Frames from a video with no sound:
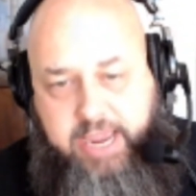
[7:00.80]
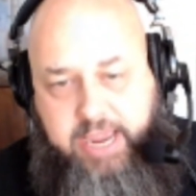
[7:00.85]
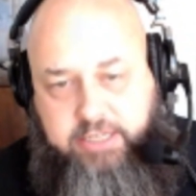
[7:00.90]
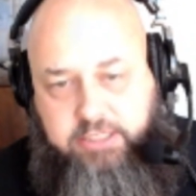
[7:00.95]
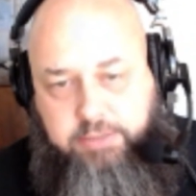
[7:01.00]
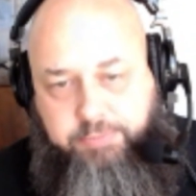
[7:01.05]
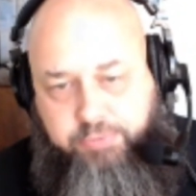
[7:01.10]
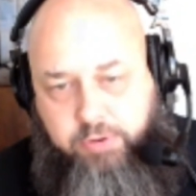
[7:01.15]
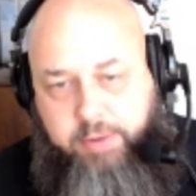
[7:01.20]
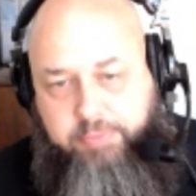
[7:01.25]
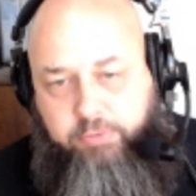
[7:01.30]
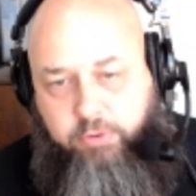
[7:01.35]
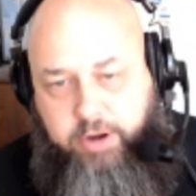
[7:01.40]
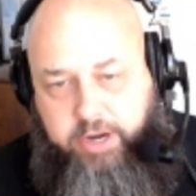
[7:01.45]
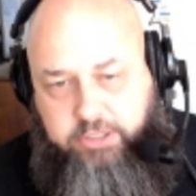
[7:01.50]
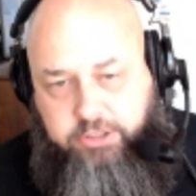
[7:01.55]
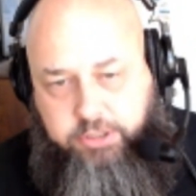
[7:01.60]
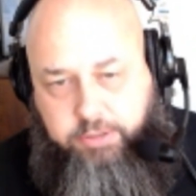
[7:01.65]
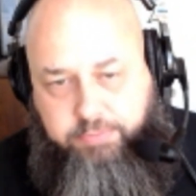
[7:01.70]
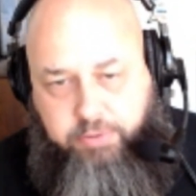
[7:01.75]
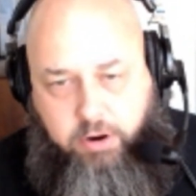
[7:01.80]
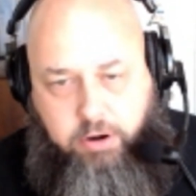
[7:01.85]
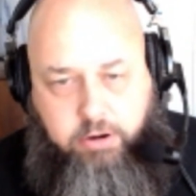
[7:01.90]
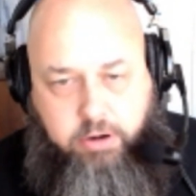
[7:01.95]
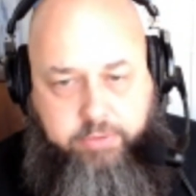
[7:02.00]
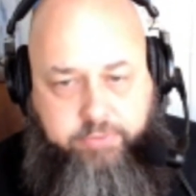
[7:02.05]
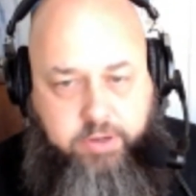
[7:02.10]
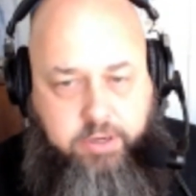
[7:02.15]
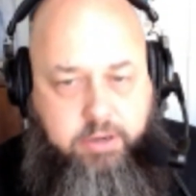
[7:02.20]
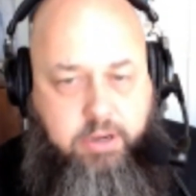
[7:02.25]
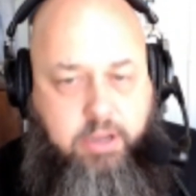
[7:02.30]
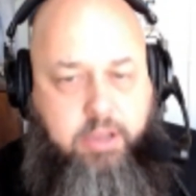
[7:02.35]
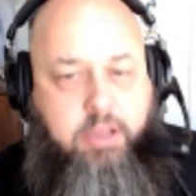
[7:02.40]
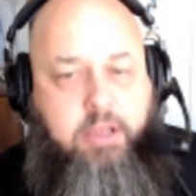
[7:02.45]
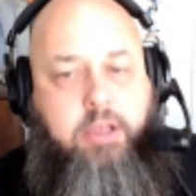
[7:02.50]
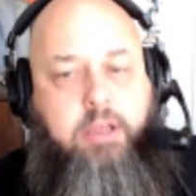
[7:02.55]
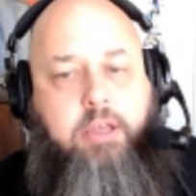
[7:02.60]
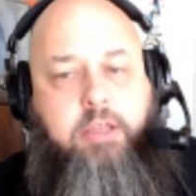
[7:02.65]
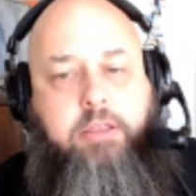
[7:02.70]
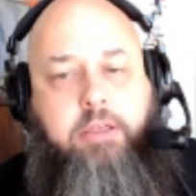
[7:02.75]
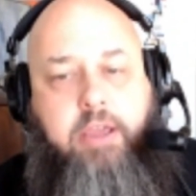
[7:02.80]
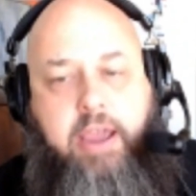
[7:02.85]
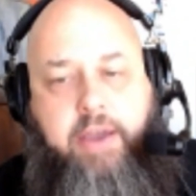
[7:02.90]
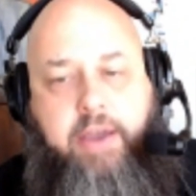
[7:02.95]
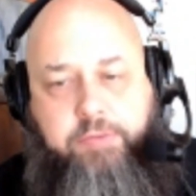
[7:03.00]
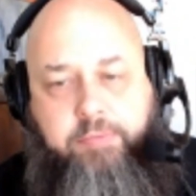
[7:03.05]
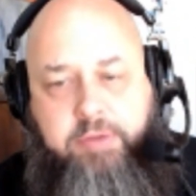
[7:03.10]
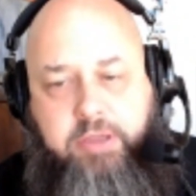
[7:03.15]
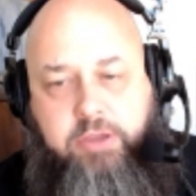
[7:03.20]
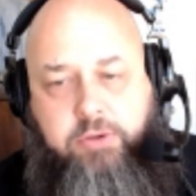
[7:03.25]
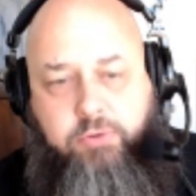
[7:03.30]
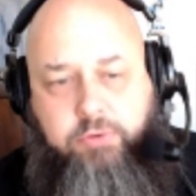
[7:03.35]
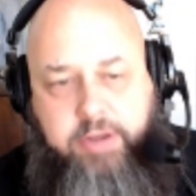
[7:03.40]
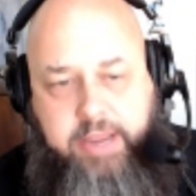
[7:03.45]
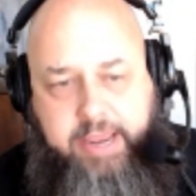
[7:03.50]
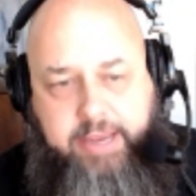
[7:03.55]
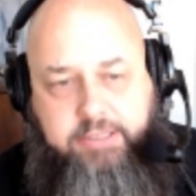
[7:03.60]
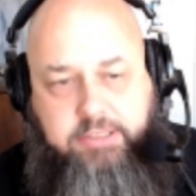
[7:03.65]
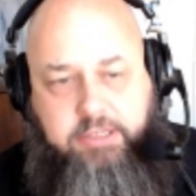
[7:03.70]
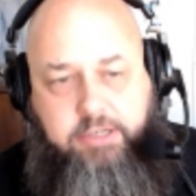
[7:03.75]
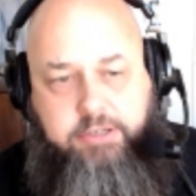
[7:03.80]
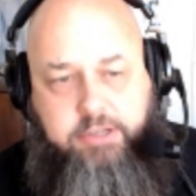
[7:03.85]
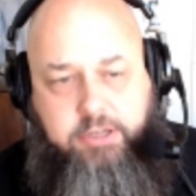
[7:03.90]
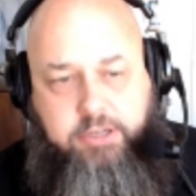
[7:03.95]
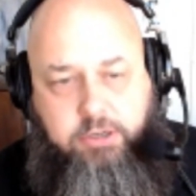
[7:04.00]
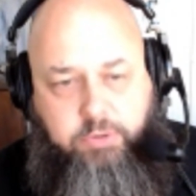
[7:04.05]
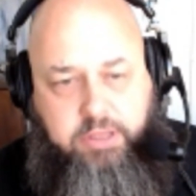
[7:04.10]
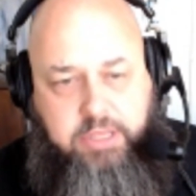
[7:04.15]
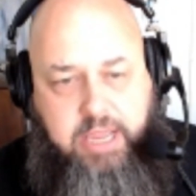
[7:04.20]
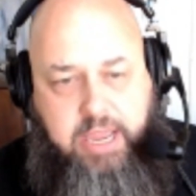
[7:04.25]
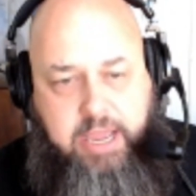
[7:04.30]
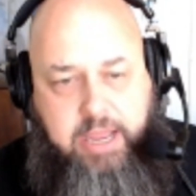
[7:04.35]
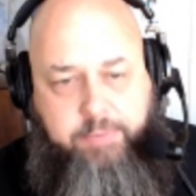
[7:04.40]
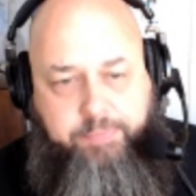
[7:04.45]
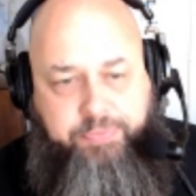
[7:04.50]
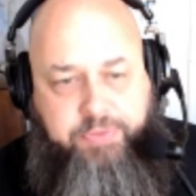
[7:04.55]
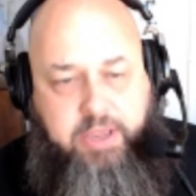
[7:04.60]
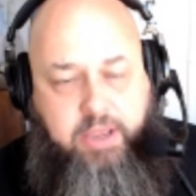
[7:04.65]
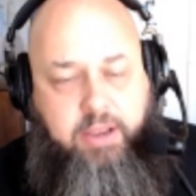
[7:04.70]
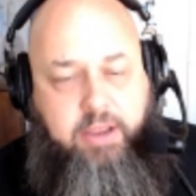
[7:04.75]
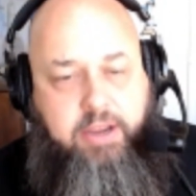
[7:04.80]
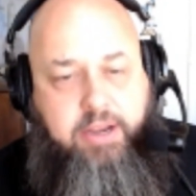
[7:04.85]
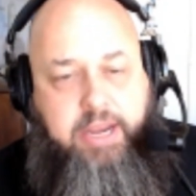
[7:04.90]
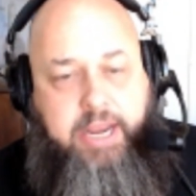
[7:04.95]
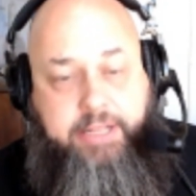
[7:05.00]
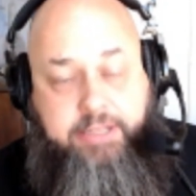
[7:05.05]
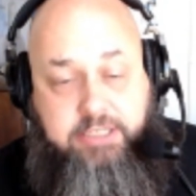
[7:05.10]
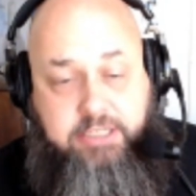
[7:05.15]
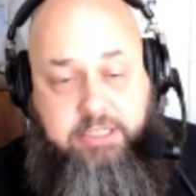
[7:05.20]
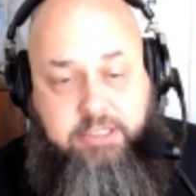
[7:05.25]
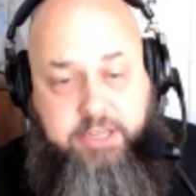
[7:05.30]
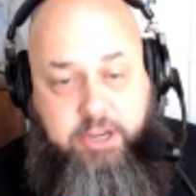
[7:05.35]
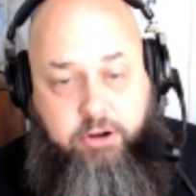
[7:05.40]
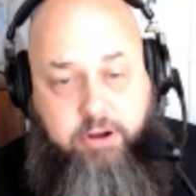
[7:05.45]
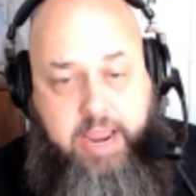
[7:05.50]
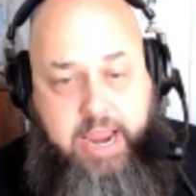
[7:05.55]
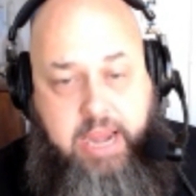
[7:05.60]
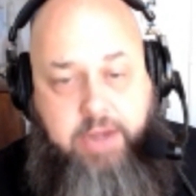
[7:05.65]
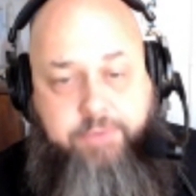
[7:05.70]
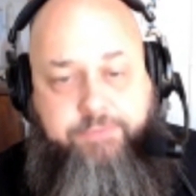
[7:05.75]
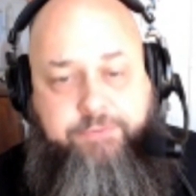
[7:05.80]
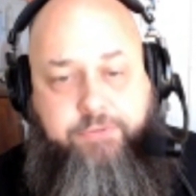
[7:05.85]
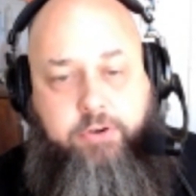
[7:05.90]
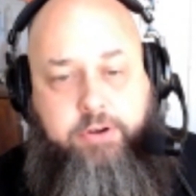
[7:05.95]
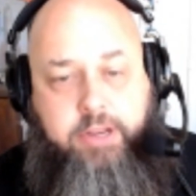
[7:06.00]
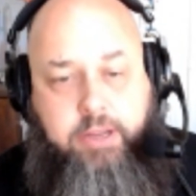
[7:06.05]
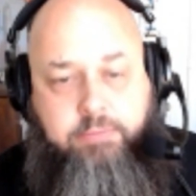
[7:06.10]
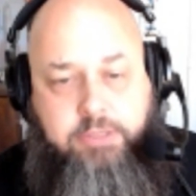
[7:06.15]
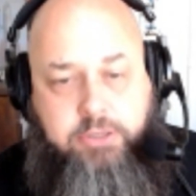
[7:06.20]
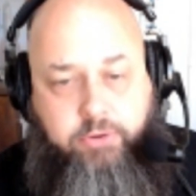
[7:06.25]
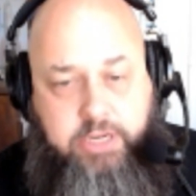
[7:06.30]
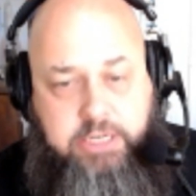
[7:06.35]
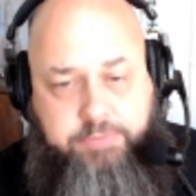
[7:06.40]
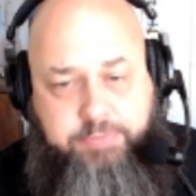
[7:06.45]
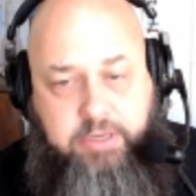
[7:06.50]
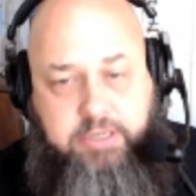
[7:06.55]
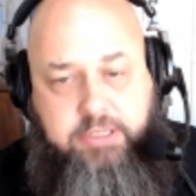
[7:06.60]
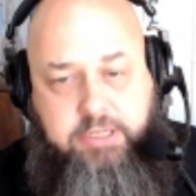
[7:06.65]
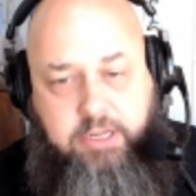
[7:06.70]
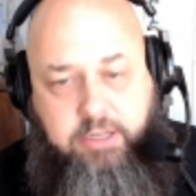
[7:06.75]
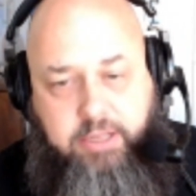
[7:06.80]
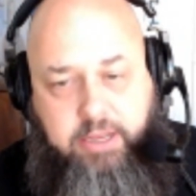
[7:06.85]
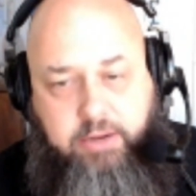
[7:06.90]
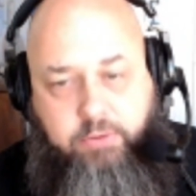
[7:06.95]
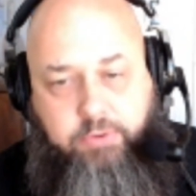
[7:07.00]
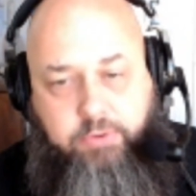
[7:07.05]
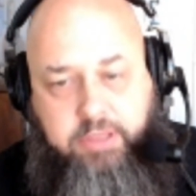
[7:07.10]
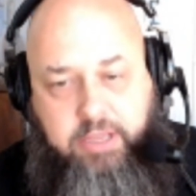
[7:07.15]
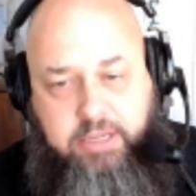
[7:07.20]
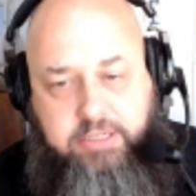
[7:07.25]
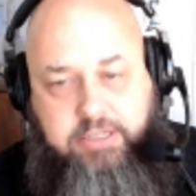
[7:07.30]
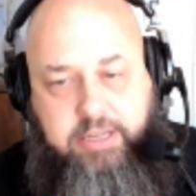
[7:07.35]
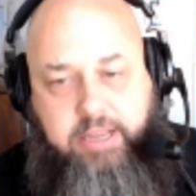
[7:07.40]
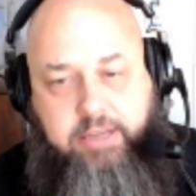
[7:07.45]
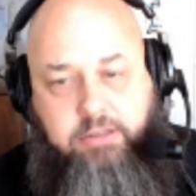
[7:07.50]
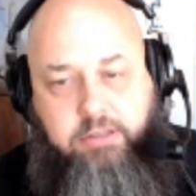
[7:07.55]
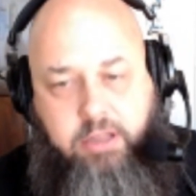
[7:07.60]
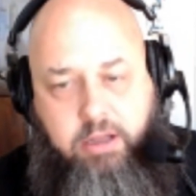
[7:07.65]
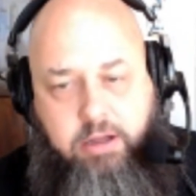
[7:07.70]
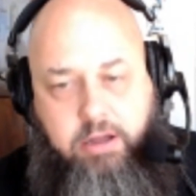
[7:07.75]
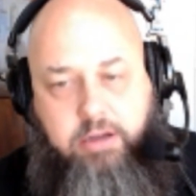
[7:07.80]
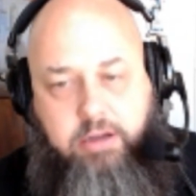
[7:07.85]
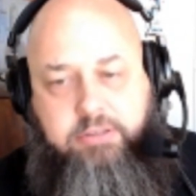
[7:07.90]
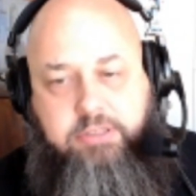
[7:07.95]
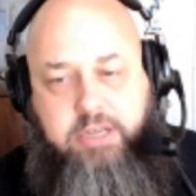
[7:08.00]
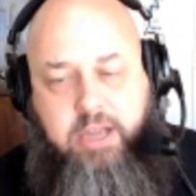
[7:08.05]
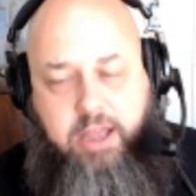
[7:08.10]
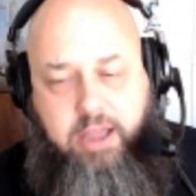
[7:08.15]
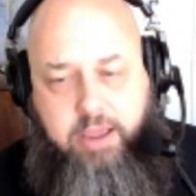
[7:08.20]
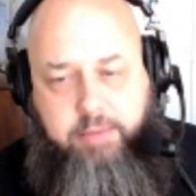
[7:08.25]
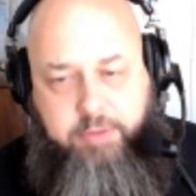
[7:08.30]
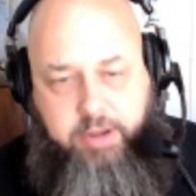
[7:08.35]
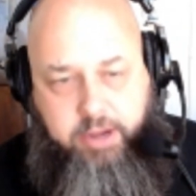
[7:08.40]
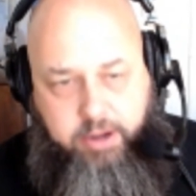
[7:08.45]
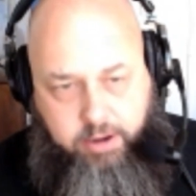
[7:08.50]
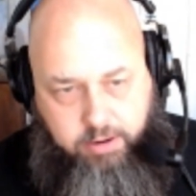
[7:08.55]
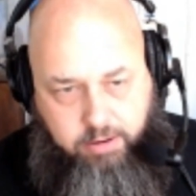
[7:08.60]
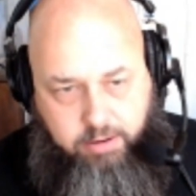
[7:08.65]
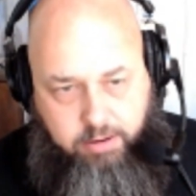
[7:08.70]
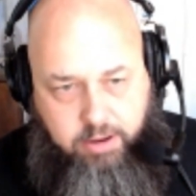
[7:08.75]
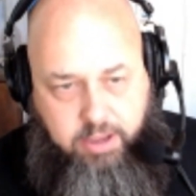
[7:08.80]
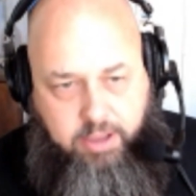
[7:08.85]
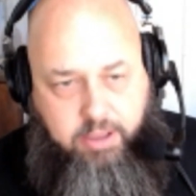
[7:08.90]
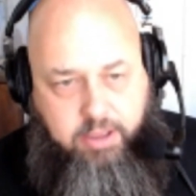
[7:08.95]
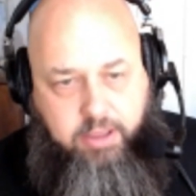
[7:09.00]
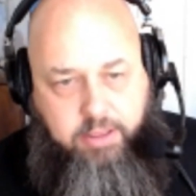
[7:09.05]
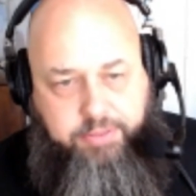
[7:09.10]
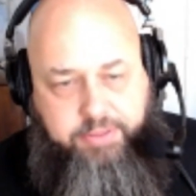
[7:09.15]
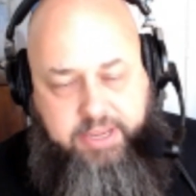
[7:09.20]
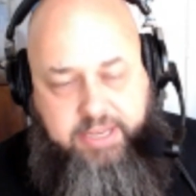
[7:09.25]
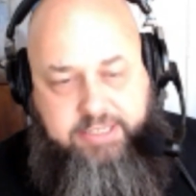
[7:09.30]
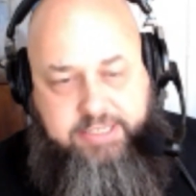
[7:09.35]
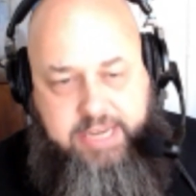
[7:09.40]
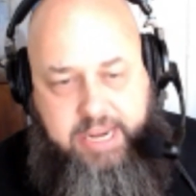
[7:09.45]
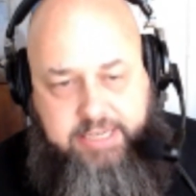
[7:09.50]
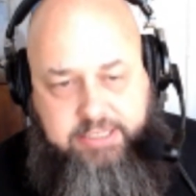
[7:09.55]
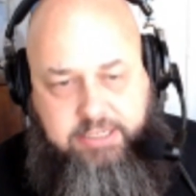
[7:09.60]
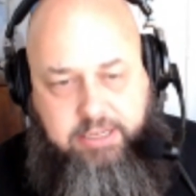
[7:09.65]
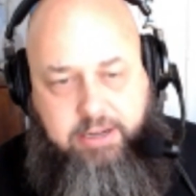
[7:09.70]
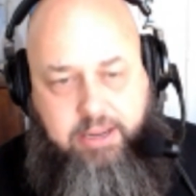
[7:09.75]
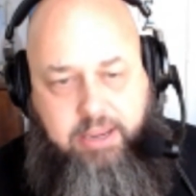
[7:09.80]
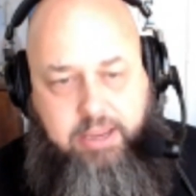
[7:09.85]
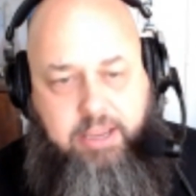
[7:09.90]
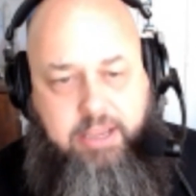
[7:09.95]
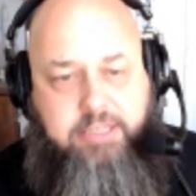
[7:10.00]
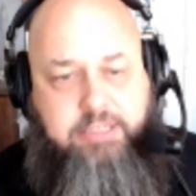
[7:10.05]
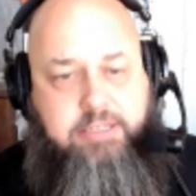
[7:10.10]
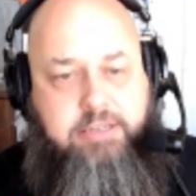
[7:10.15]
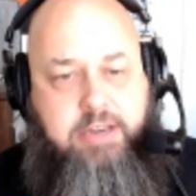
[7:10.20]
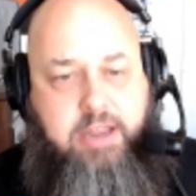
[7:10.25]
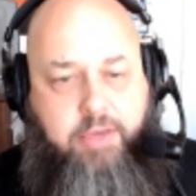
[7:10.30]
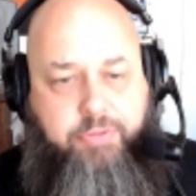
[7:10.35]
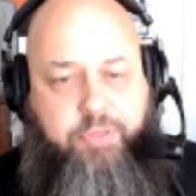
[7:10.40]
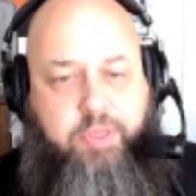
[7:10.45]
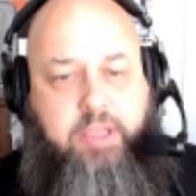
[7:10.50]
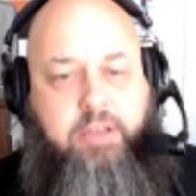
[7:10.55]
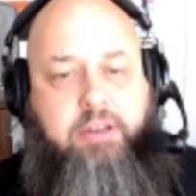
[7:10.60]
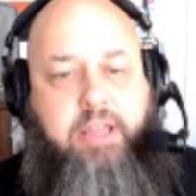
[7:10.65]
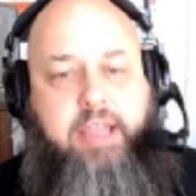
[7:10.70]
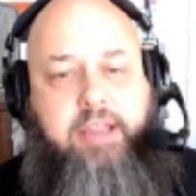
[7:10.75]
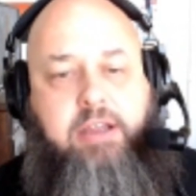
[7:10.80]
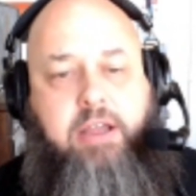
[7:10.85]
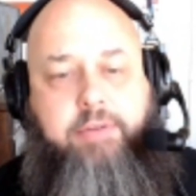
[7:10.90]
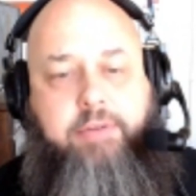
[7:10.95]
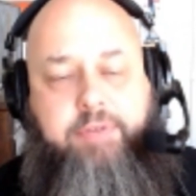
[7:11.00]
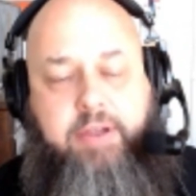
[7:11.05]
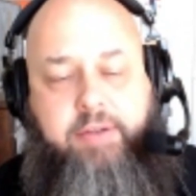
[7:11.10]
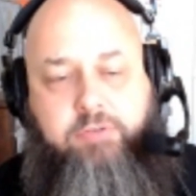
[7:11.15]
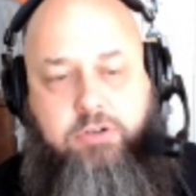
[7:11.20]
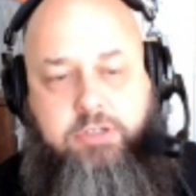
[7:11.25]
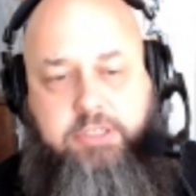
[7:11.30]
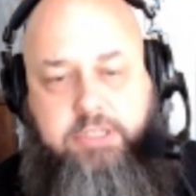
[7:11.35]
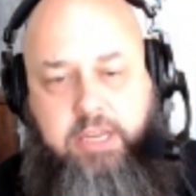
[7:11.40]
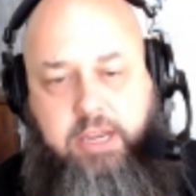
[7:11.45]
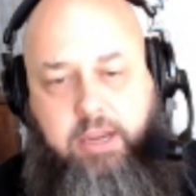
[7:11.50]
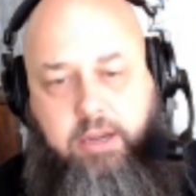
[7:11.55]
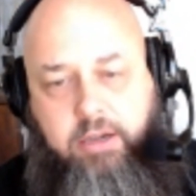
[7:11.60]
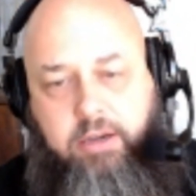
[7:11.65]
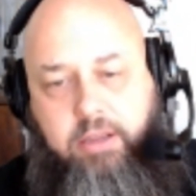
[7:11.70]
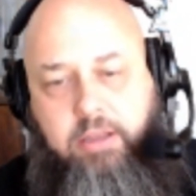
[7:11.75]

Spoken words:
the preparation part of it, you have to be unique to deal with that. And this is year 8 for him, so he's been dealing with this a long time here. The intensity is nothing like I've ever seen,"